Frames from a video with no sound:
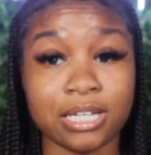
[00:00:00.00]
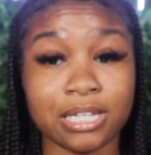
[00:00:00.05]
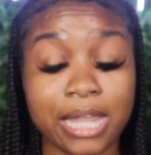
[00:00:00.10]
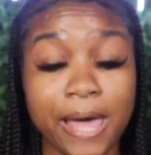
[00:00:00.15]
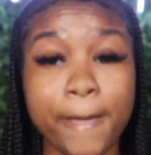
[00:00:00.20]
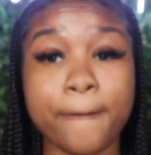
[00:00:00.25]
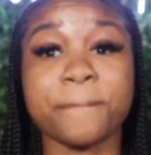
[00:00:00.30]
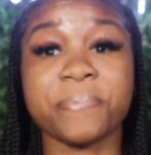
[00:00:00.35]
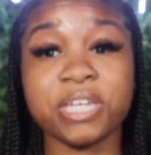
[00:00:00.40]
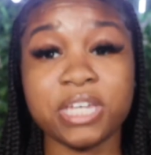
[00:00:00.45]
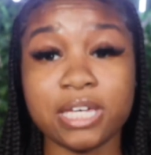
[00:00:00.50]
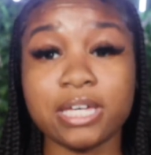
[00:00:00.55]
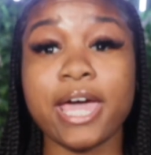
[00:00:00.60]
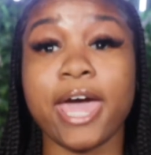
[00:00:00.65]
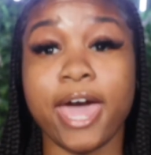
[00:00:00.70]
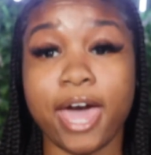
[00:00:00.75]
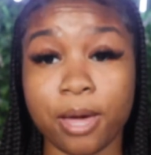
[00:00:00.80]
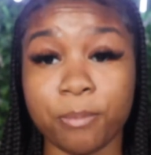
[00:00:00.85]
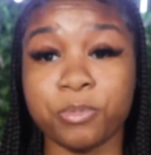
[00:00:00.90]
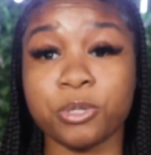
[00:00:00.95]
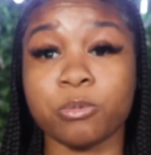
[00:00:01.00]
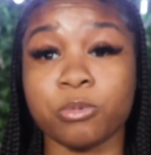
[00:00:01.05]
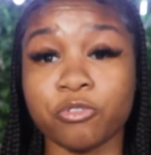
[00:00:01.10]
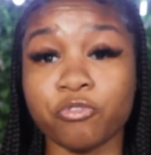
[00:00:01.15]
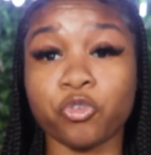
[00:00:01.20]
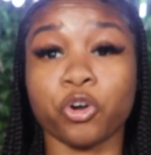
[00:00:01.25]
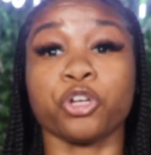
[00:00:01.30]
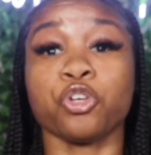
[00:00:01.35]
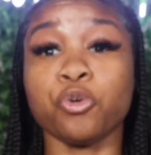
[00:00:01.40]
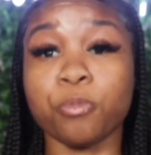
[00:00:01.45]
Like, be happy
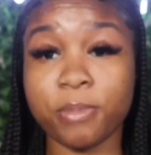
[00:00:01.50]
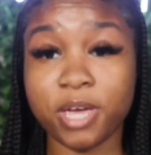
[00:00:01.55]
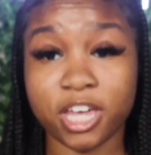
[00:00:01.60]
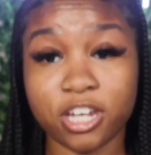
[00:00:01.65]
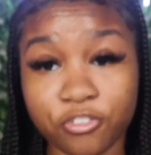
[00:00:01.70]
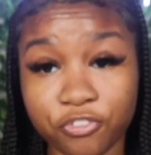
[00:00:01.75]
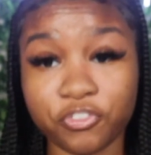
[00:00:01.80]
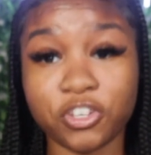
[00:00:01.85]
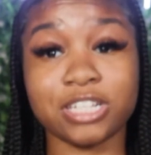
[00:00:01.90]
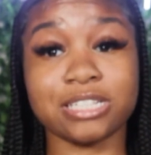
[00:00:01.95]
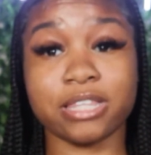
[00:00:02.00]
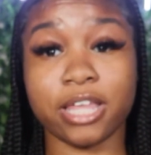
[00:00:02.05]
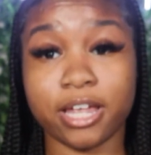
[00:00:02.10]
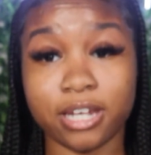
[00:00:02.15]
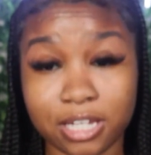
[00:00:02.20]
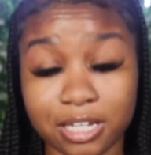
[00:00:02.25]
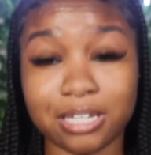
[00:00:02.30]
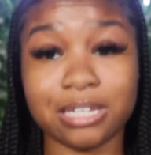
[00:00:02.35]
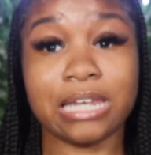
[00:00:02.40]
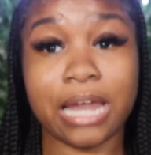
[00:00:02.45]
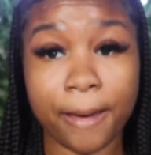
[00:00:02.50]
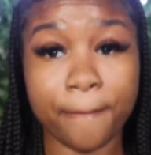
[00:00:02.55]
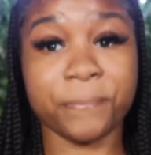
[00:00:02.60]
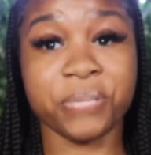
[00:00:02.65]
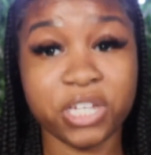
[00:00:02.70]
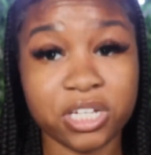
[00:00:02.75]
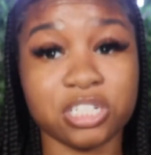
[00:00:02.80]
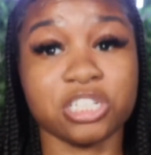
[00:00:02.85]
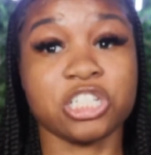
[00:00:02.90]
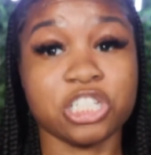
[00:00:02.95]
before you manifest that nigga not
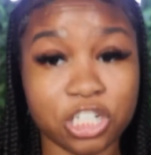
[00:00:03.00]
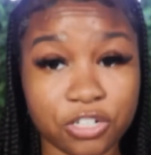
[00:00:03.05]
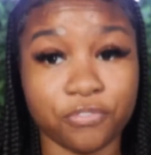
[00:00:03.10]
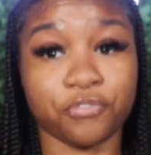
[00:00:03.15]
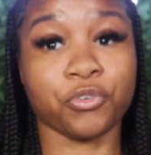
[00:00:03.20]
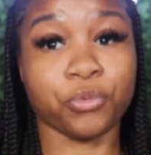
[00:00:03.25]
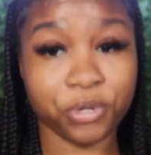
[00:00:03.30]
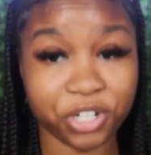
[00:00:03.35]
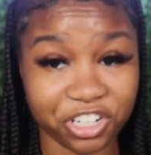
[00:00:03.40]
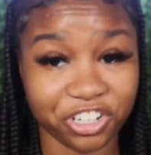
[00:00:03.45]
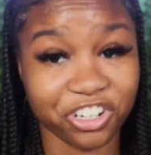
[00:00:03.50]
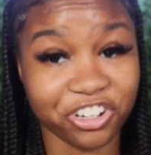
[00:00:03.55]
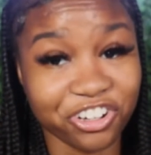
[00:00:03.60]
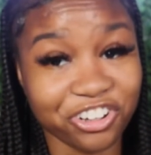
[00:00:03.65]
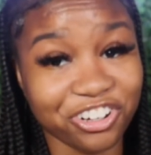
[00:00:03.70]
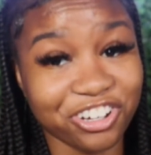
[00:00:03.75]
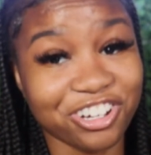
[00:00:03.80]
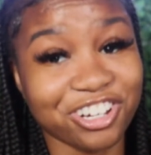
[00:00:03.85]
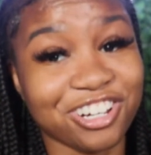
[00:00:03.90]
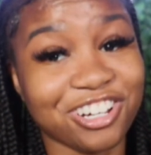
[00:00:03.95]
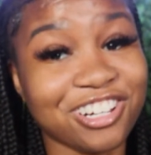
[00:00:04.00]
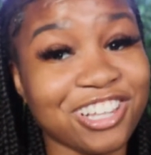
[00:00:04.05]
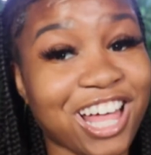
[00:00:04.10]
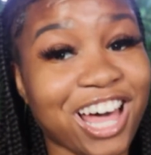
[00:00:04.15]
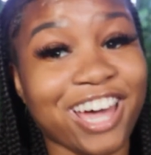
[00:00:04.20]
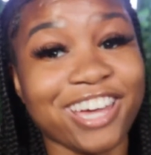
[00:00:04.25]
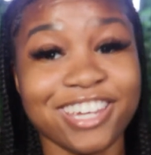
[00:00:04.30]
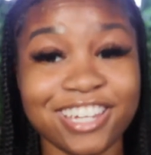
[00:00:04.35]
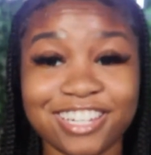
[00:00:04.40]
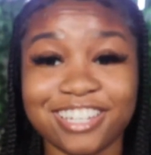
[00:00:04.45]
being shit for real.
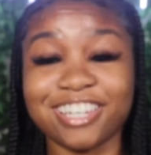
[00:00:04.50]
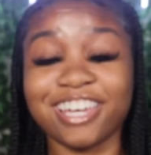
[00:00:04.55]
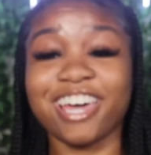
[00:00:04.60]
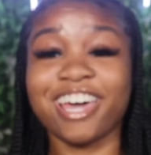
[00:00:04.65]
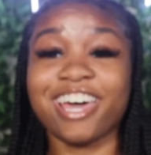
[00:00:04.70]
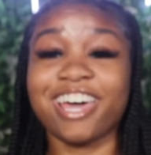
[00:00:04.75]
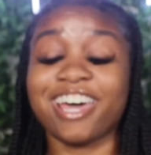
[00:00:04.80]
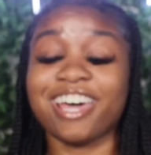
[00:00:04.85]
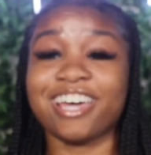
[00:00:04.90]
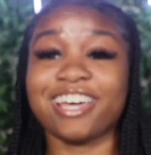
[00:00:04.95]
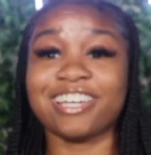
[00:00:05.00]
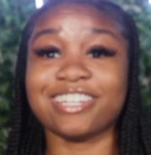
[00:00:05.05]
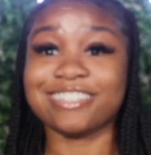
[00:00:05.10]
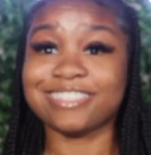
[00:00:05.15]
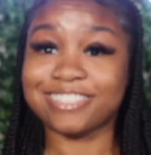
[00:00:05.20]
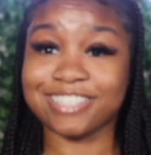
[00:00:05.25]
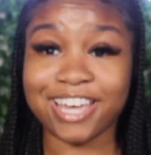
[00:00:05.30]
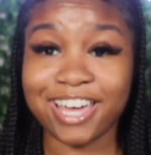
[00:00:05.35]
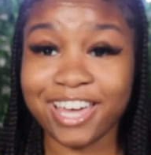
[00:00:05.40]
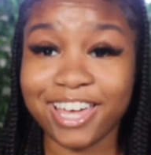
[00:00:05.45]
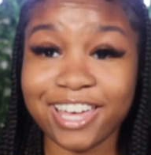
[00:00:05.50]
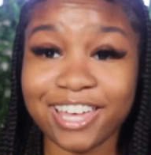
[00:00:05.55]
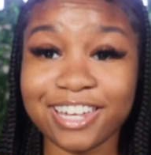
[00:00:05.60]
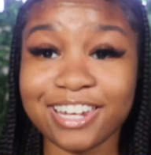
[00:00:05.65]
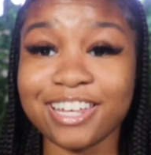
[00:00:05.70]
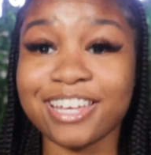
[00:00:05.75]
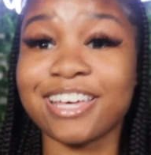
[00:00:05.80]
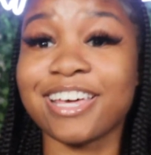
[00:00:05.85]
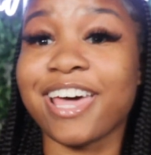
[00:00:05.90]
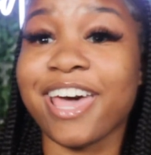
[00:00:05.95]
Like,
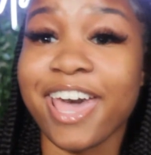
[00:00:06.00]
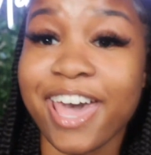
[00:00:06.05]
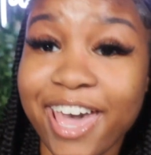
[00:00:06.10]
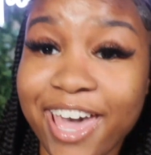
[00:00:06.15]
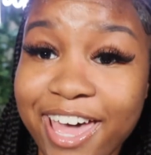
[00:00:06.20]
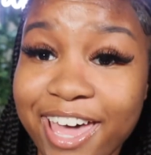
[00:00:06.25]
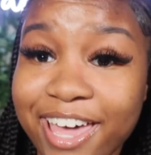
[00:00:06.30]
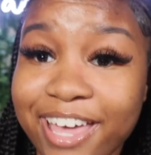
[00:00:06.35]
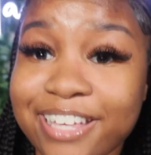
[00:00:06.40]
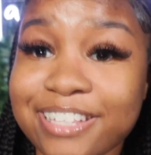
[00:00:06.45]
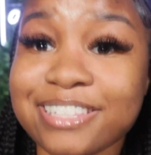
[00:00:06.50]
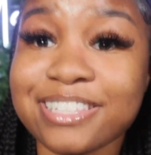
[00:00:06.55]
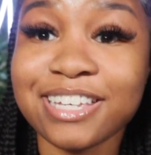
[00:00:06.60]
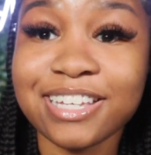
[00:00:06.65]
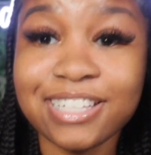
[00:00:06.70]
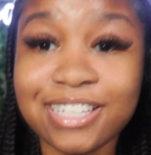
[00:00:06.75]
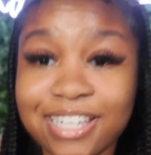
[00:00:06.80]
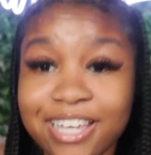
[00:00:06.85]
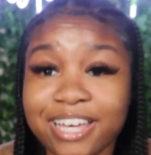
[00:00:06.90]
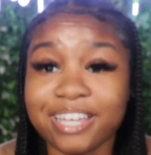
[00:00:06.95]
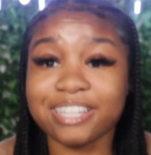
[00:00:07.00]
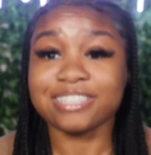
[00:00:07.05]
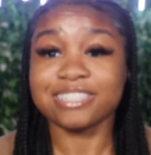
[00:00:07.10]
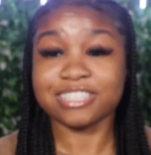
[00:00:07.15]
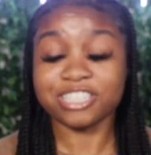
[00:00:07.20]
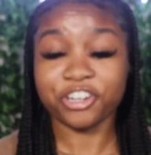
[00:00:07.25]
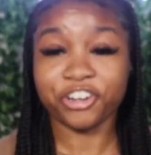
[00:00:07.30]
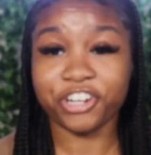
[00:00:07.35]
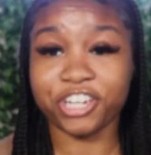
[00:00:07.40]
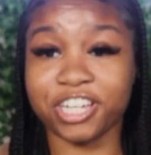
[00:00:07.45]
dead as
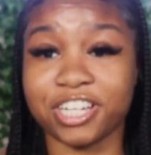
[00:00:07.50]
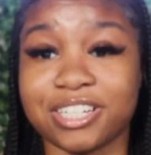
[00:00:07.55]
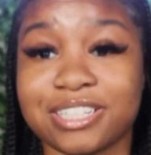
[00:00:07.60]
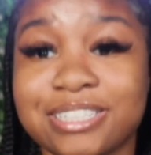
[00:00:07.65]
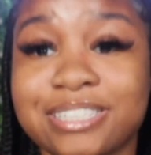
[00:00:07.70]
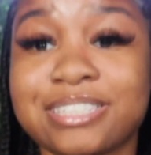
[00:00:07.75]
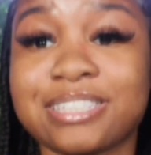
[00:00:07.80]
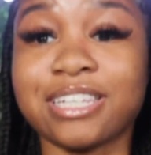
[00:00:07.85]
serious.